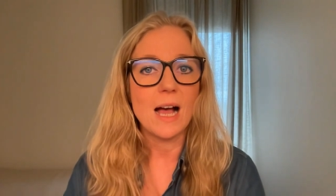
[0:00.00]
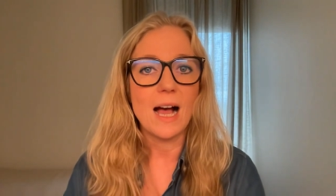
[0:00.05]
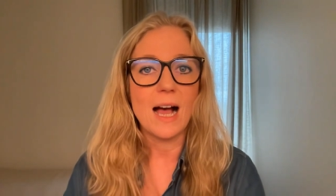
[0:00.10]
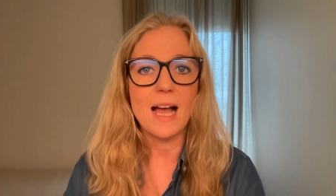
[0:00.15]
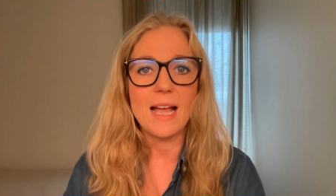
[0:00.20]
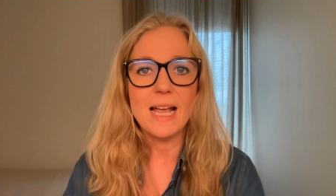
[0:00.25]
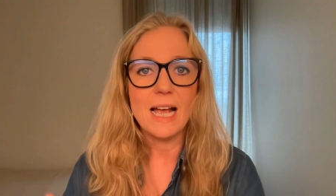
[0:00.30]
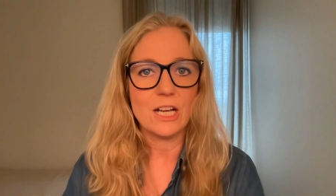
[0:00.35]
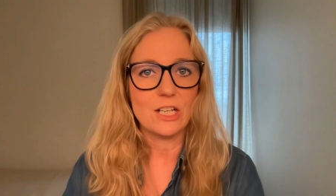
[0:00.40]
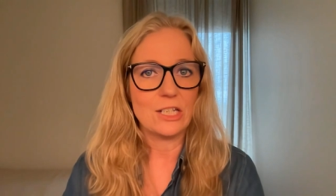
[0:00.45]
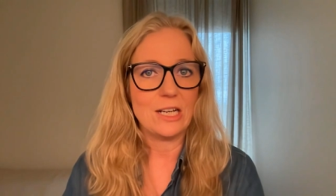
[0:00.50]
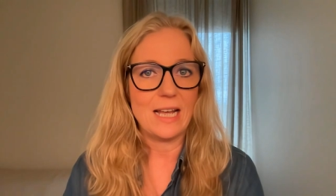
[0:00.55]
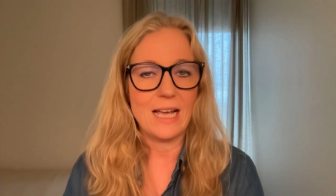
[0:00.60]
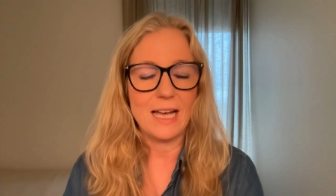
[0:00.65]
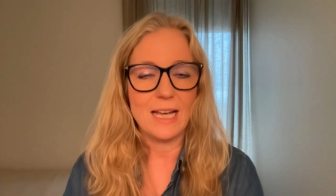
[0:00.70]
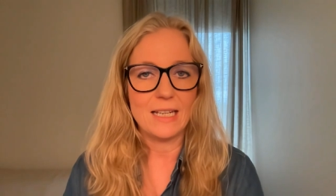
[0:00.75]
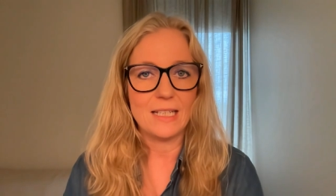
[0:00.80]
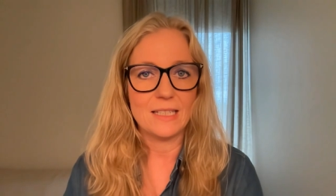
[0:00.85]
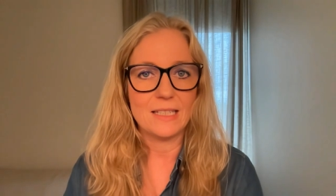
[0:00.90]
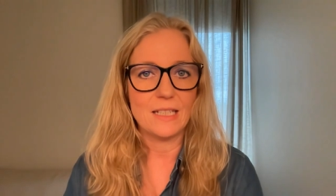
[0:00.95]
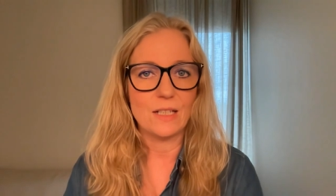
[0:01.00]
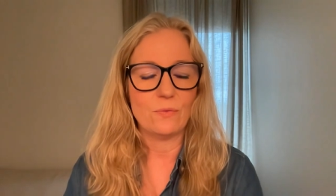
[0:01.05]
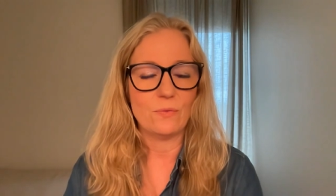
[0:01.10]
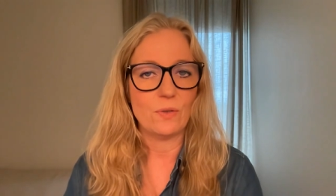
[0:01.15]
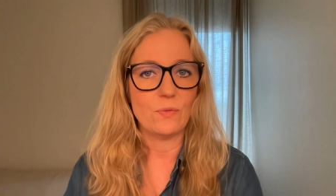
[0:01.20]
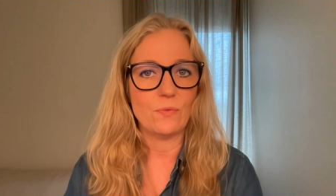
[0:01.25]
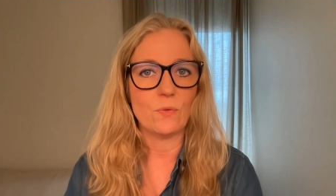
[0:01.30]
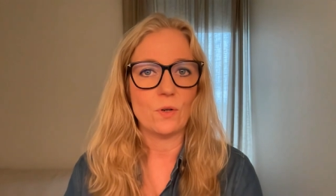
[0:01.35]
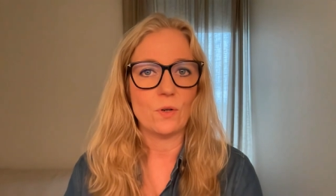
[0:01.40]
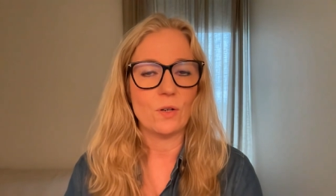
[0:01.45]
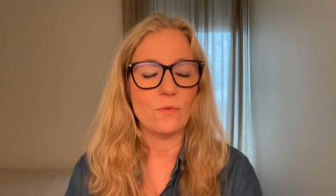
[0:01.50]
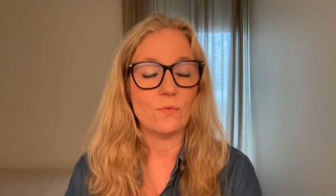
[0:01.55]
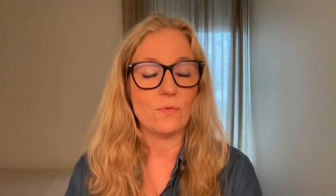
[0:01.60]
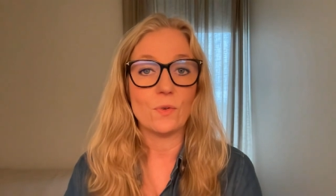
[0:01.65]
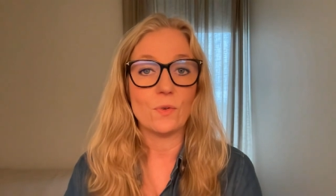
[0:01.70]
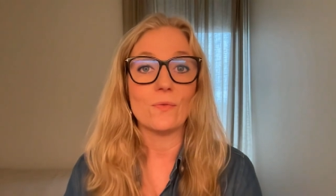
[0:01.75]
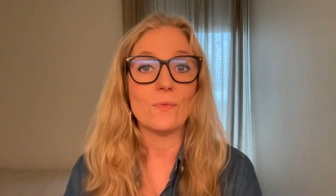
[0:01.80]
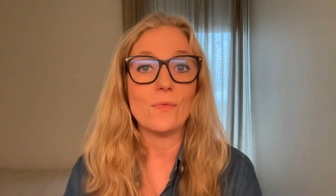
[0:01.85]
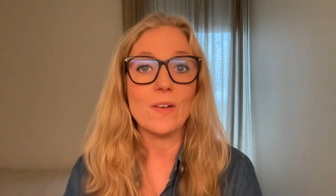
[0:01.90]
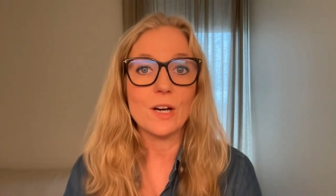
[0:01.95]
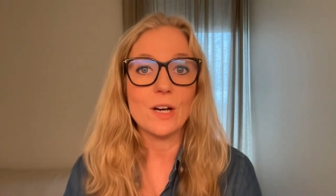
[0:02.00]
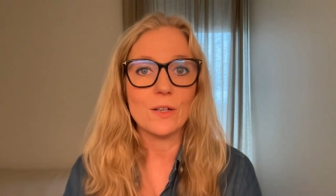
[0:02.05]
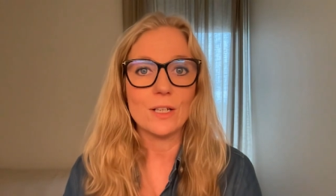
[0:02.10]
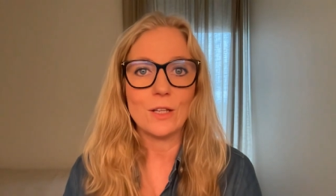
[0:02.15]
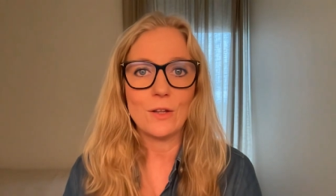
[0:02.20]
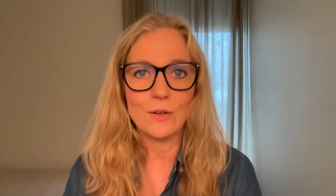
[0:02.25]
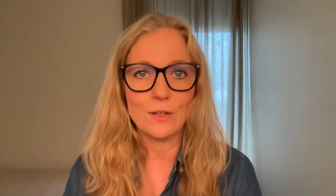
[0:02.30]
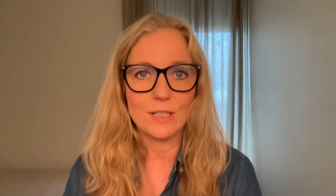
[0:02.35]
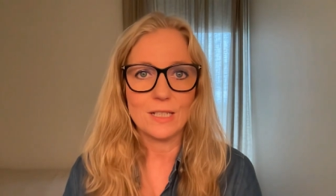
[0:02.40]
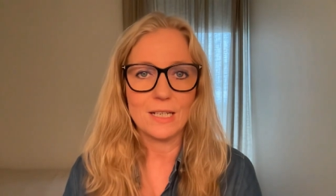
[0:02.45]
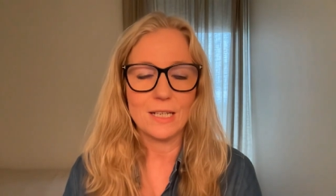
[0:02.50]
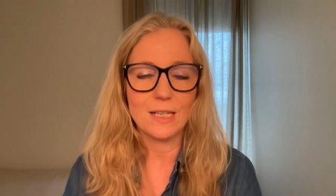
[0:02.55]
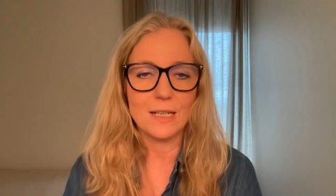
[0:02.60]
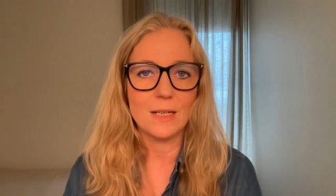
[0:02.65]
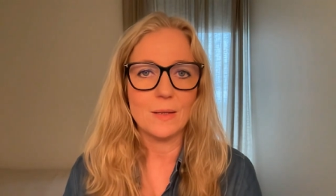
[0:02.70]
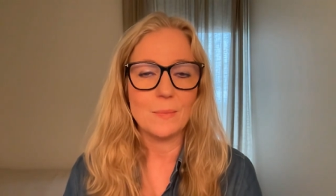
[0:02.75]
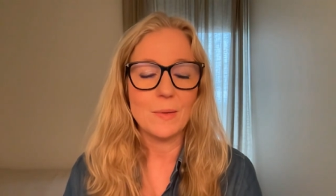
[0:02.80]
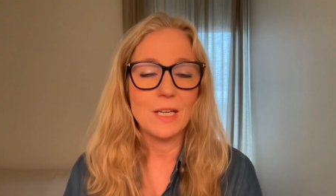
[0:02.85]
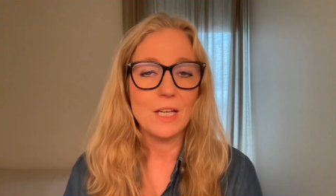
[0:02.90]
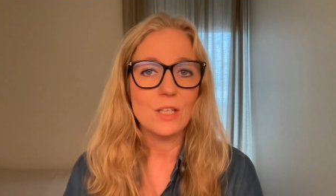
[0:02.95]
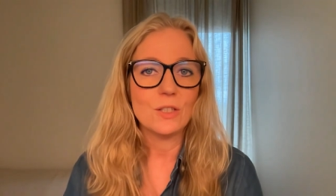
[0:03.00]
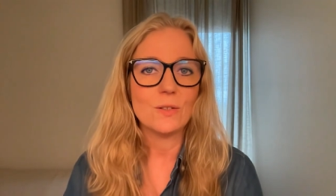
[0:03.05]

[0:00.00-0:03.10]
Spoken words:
I actually had a selfie for a very long time.